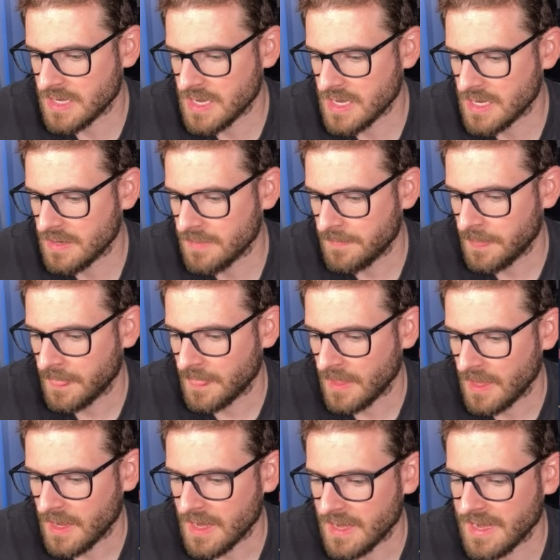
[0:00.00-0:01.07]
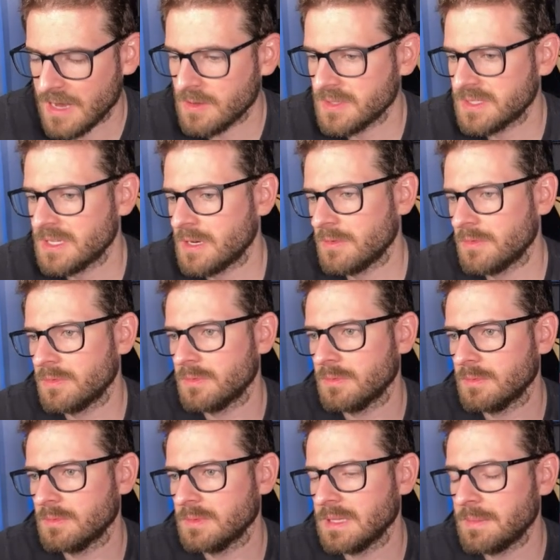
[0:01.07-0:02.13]
And now instead of
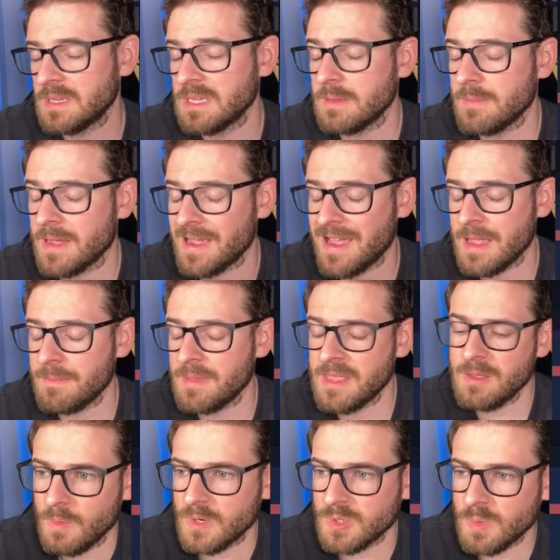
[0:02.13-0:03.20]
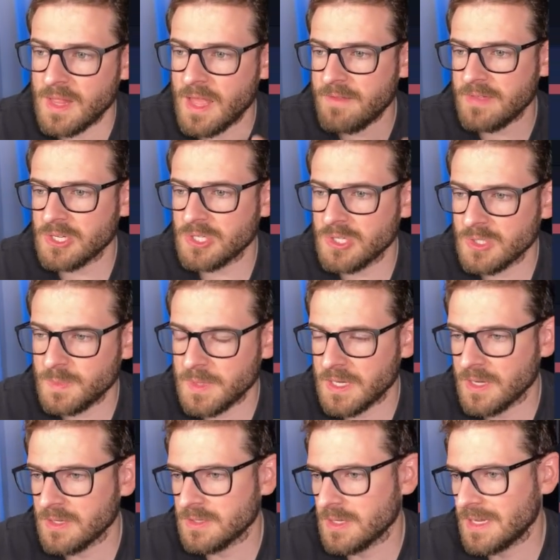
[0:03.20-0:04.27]
limiting by IP, which will have issues
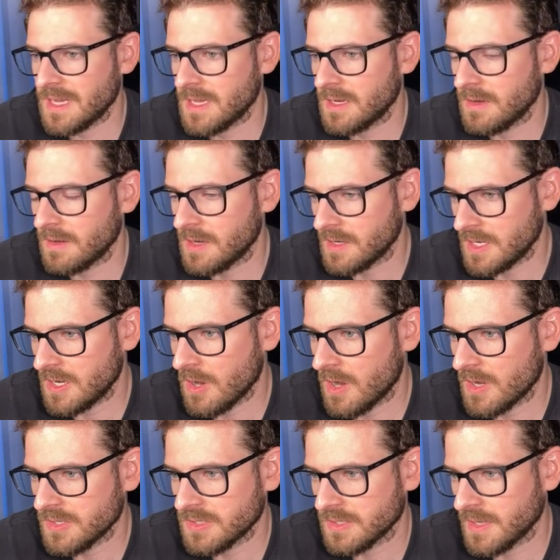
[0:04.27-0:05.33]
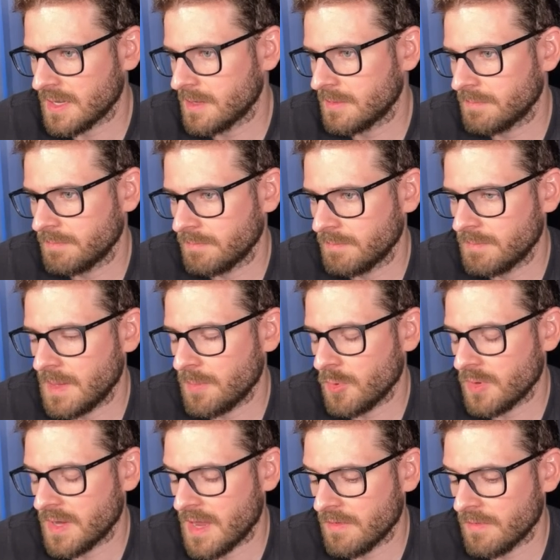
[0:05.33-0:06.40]
because again, in a DDoS, like people
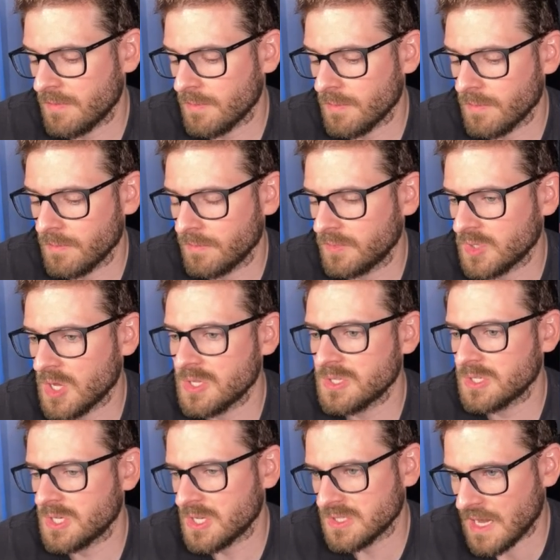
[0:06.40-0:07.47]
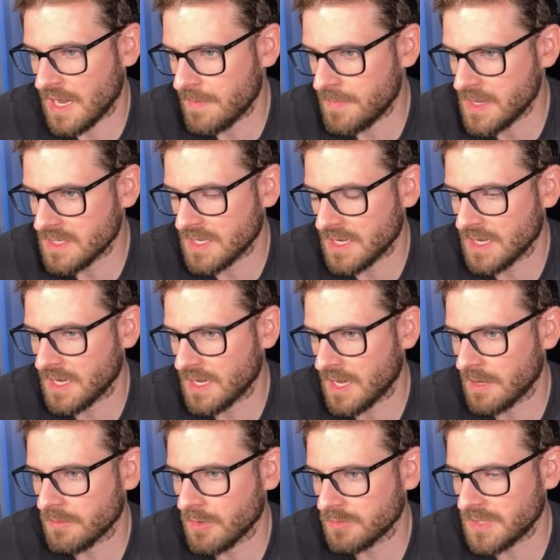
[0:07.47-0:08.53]
can have tons and tons of IPs they can kind
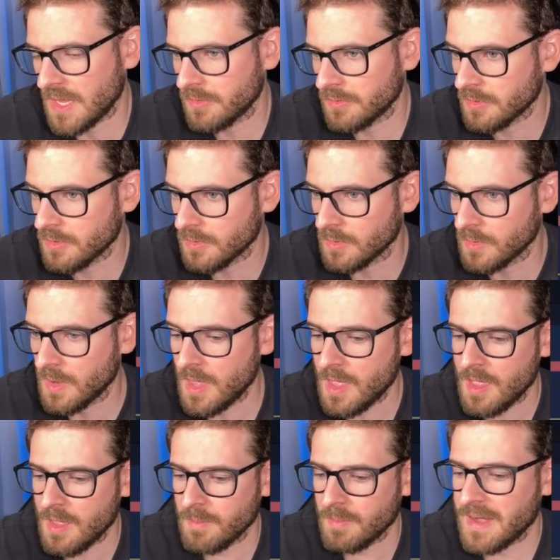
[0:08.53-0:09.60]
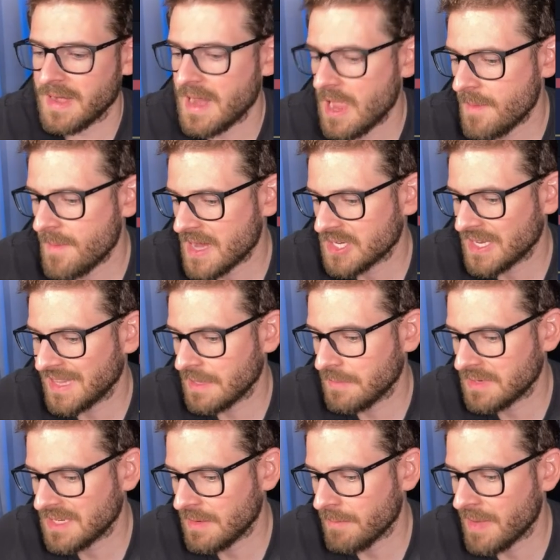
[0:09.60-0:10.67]
of rotate through. But now I'm actually
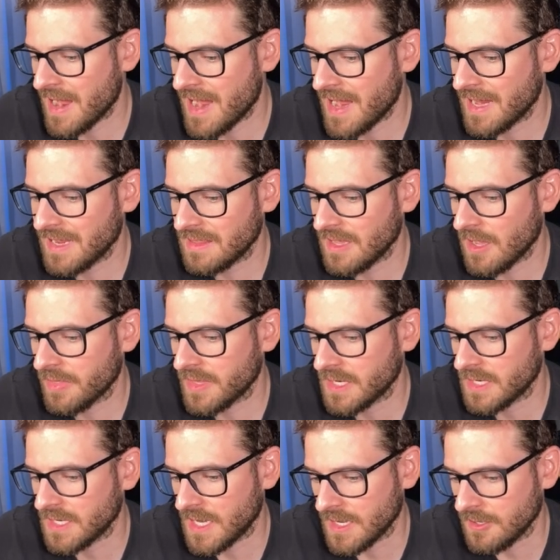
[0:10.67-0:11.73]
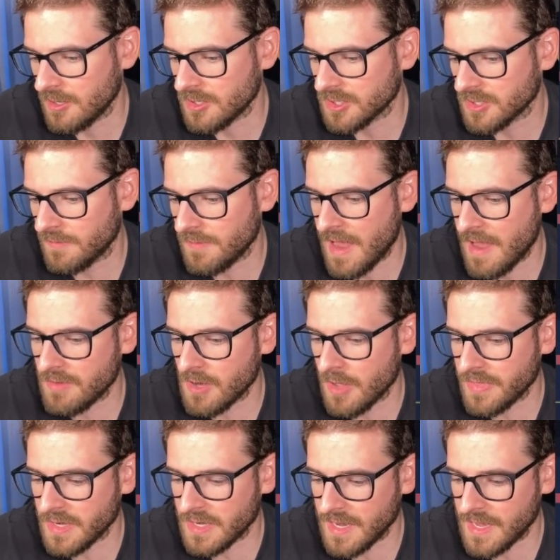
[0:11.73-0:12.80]
limiting by the authenticated user. If you have an
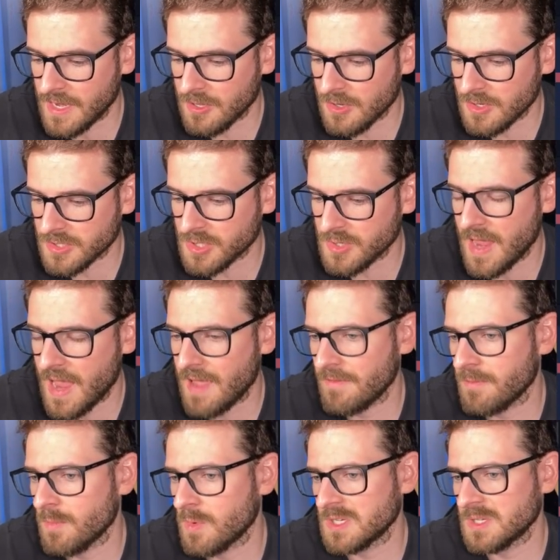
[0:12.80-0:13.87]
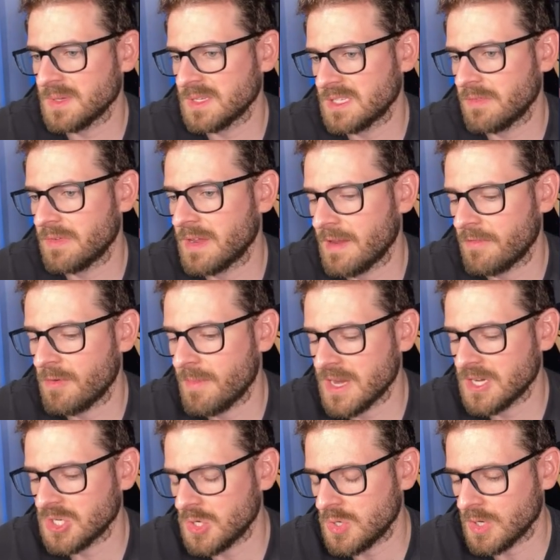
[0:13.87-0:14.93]
authenticated user, you have more specific
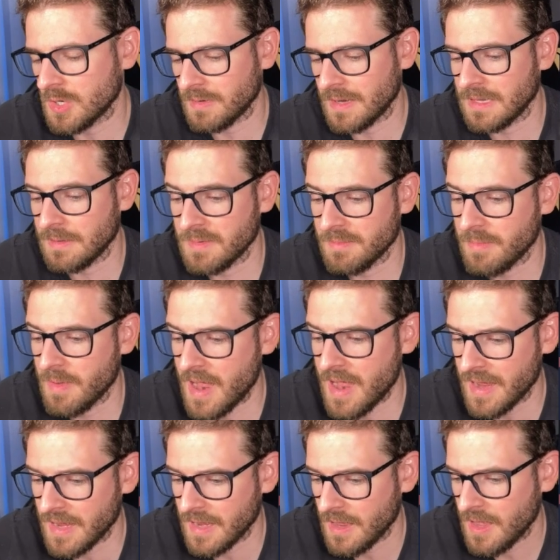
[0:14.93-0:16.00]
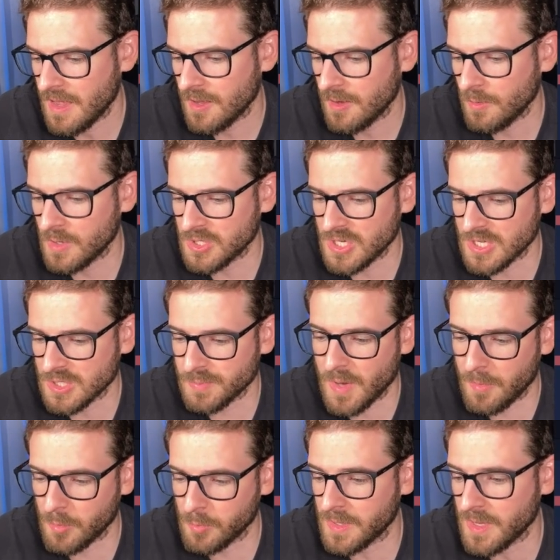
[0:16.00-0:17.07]
information you can rate limit by, which is
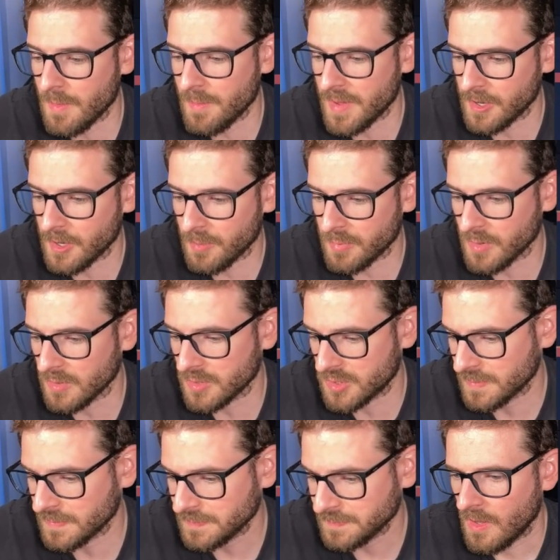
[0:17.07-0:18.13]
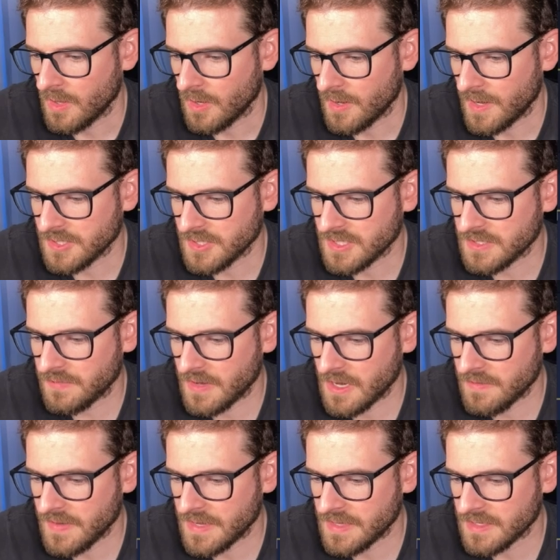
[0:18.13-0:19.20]
probably a better approach. All right, so let's
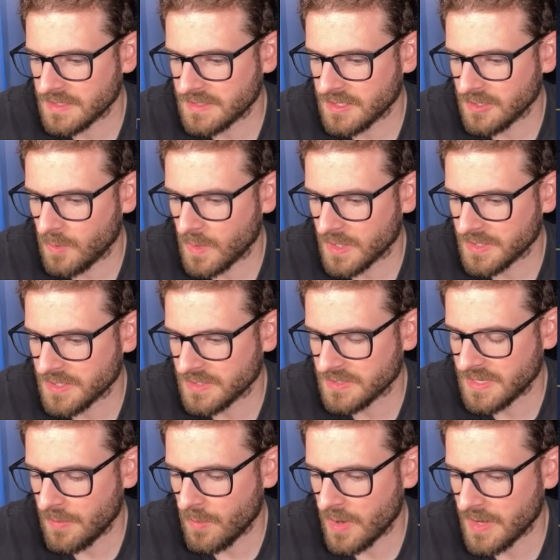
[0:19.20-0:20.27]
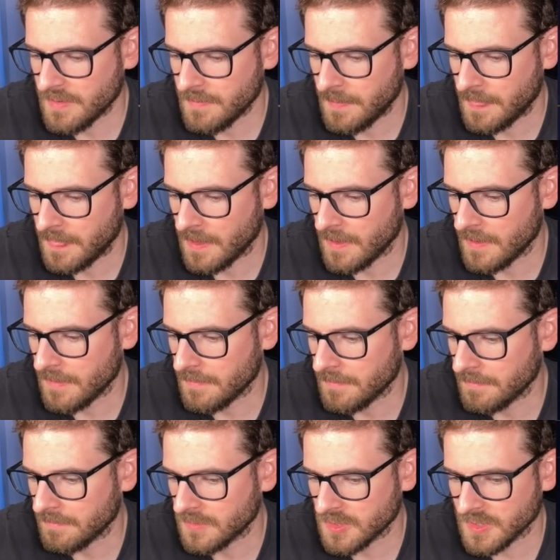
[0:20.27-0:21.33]
verify this still works the same way.
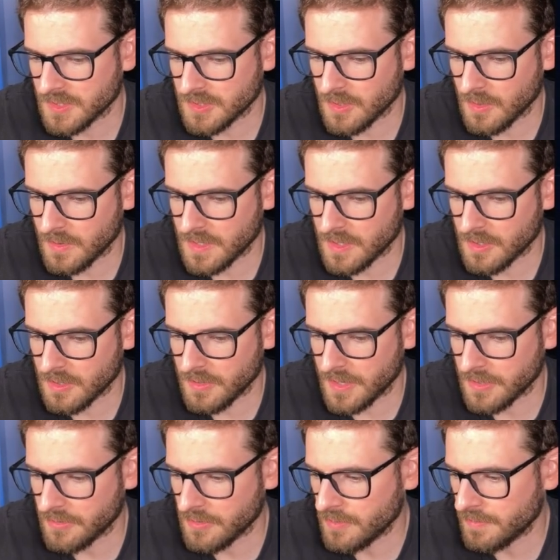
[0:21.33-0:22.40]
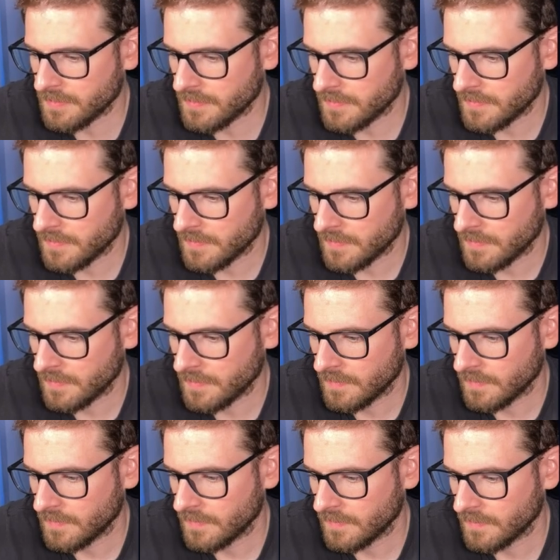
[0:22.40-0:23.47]
Um, so let's go here, create a group,
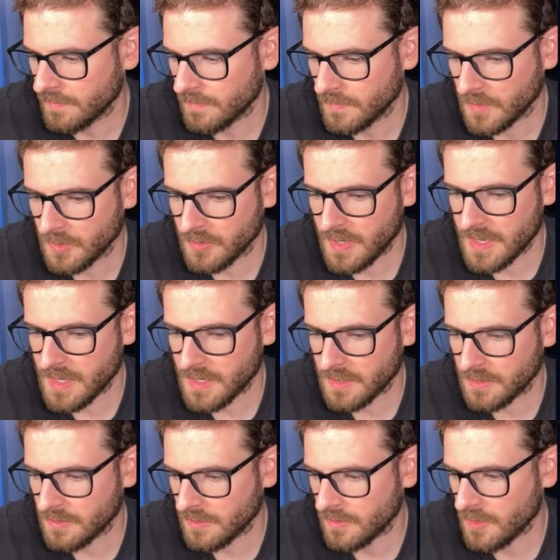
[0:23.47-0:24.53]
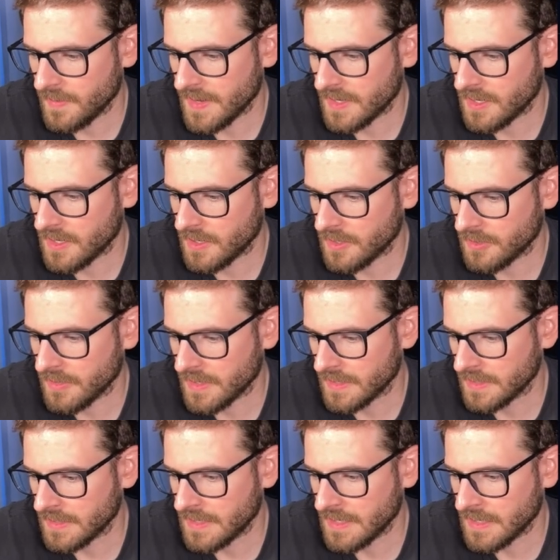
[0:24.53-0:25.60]
create it, go back here, create
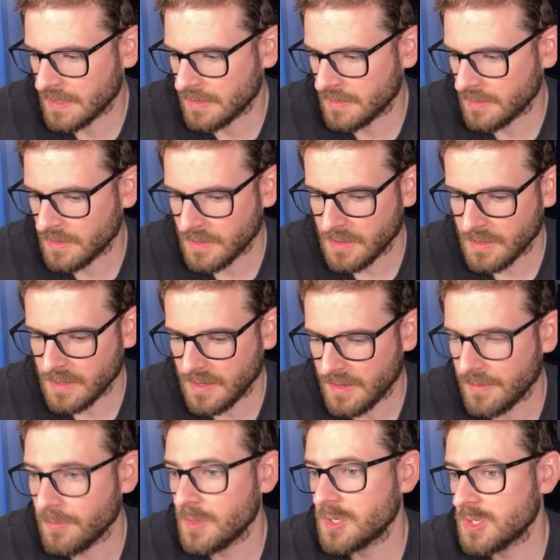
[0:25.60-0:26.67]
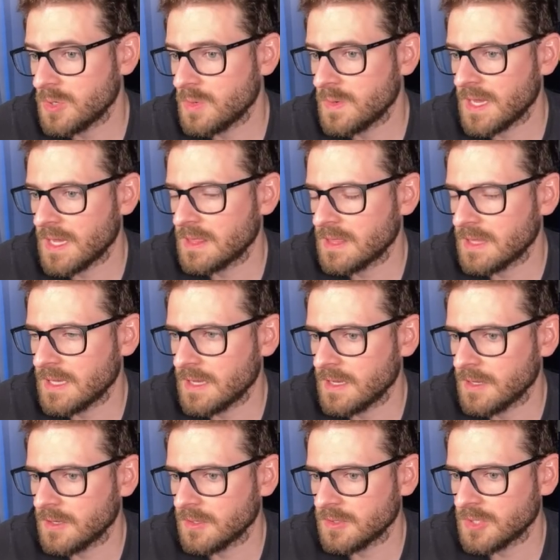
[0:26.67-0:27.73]
it again. And we do get
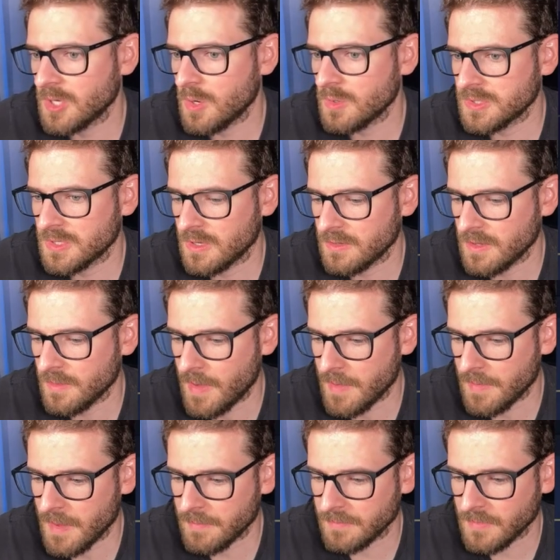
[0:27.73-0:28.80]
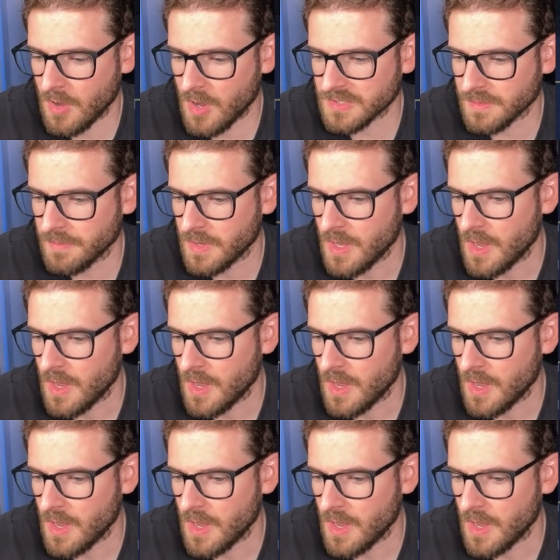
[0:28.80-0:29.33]
the toast, the pop-up. Awesome.